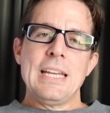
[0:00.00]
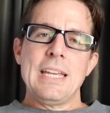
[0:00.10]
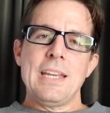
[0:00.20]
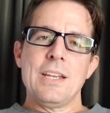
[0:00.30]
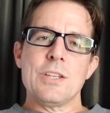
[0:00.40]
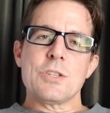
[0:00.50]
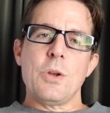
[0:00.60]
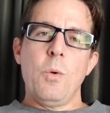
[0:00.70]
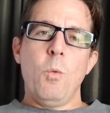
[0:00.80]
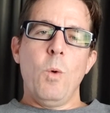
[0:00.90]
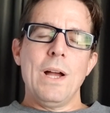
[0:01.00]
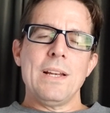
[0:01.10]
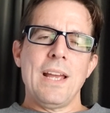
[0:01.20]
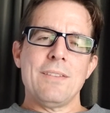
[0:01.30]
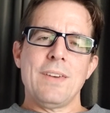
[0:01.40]
is what
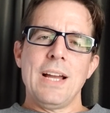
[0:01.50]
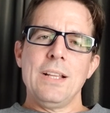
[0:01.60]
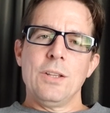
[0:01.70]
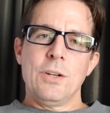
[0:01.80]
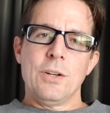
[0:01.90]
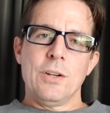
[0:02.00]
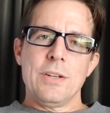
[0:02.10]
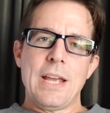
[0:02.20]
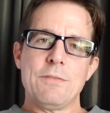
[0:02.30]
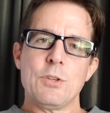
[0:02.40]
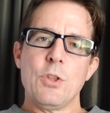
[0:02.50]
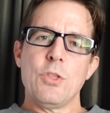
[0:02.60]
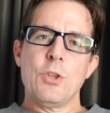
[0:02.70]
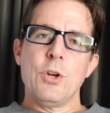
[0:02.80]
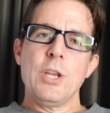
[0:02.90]
have I learned after
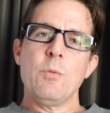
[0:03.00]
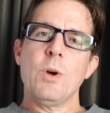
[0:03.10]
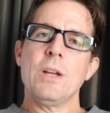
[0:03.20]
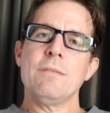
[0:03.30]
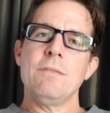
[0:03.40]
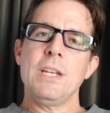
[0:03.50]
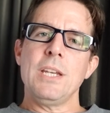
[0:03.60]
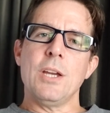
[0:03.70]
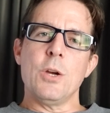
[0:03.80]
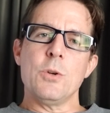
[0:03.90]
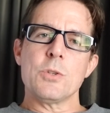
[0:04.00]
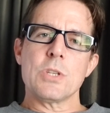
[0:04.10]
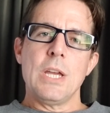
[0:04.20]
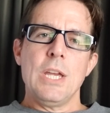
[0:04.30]
31 videos